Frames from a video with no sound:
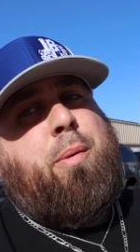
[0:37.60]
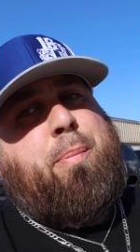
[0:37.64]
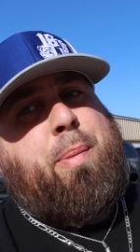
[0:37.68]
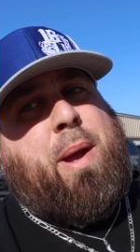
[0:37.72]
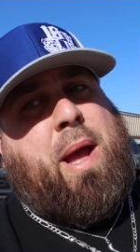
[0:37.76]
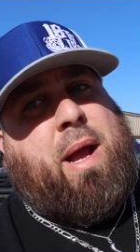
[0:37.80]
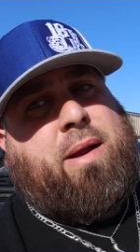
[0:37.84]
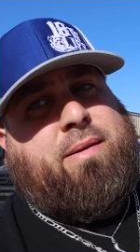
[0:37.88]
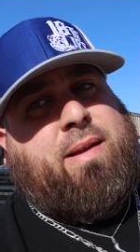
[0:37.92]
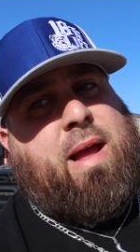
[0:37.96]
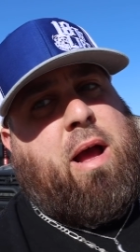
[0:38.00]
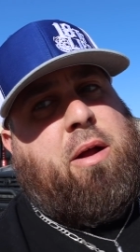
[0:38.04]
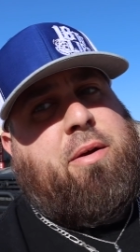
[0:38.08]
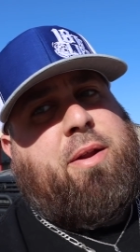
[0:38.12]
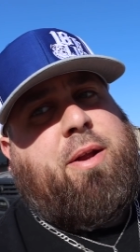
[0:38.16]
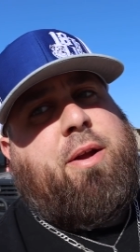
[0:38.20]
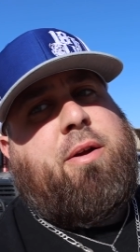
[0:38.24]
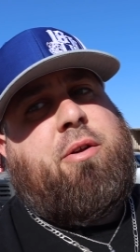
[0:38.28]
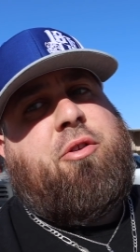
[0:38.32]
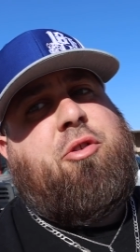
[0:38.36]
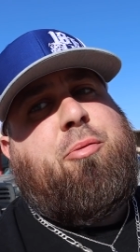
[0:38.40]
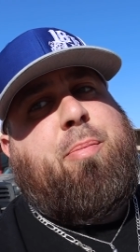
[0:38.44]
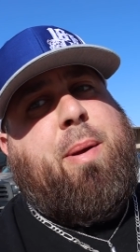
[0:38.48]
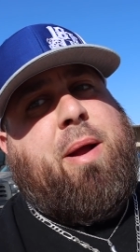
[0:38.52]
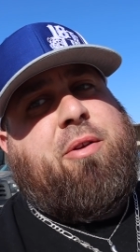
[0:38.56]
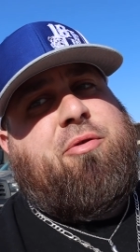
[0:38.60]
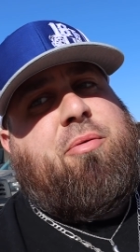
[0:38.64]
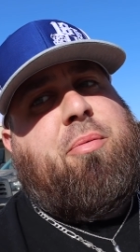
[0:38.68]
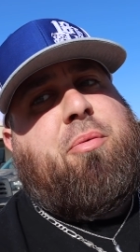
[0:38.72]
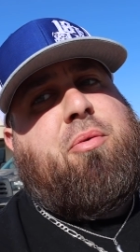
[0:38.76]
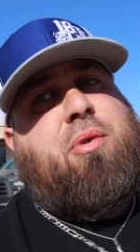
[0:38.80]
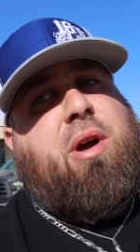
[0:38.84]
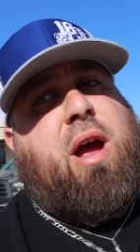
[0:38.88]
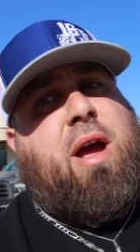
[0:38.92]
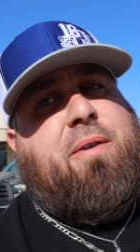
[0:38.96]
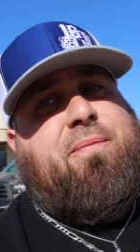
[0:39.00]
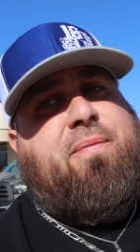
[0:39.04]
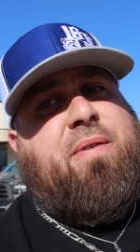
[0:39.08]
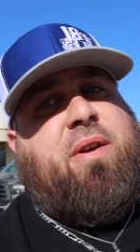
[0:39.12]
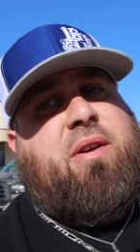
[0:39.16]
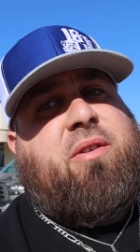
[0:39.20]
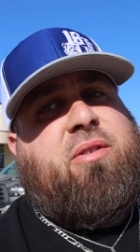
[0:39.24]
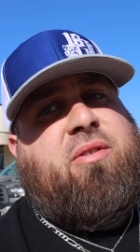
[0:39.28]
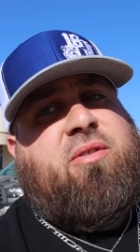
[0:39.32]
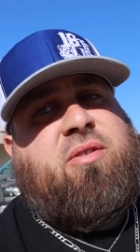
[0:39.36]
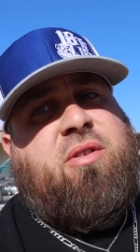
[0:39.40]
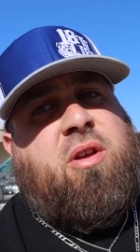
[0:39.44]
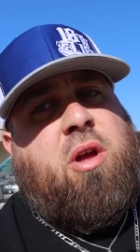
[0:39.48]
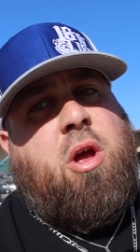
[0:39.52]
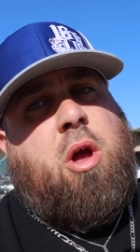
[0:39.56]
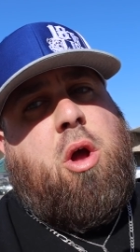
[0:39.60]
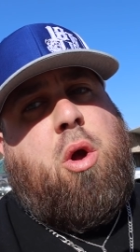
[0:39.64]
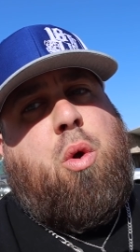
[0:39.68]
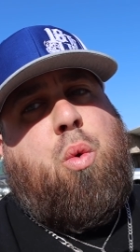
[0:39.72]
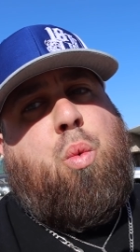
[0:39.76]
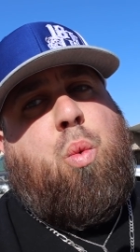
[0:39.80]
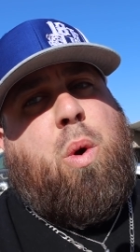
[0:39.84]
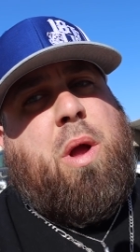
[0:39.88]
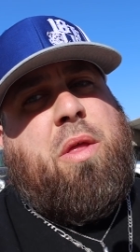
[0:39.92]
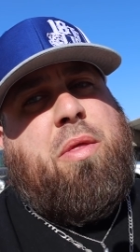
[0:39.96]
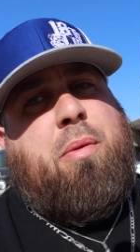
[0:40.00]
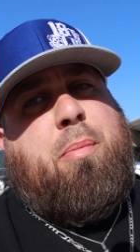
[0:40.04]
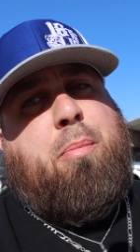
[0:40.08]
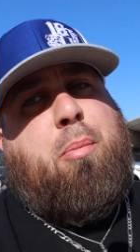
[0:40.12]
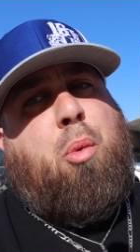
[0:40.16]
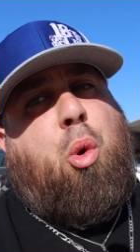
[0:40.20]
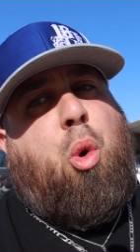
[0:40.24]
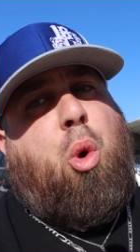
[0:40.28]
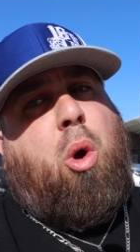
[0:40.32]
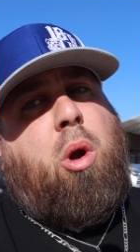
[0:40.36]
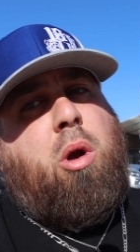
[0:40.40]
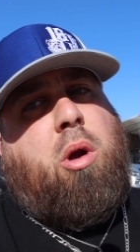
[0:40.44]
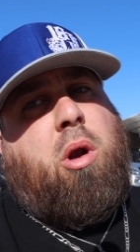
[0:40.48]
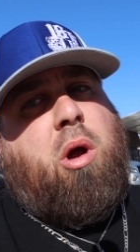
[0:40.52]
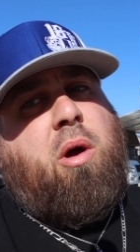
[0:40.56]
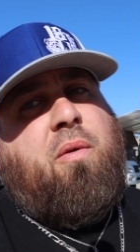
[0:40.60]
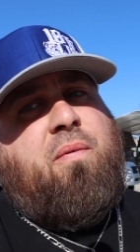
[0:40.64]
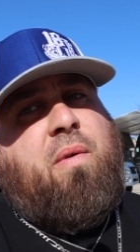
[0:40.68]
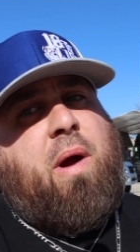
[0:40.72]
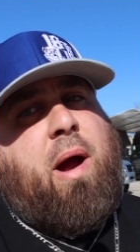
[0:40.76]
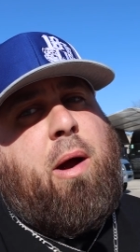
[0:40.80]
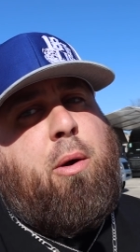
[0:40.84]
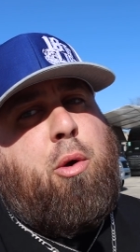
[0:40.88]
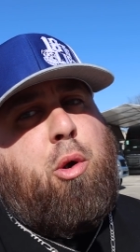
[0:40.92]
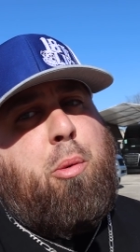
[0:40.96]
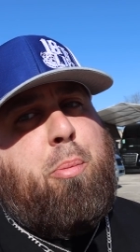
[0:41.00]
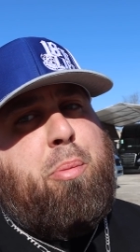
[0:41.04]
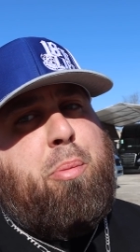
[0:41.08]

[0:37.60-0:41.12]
are back down here at Spectrum Graphics with more of our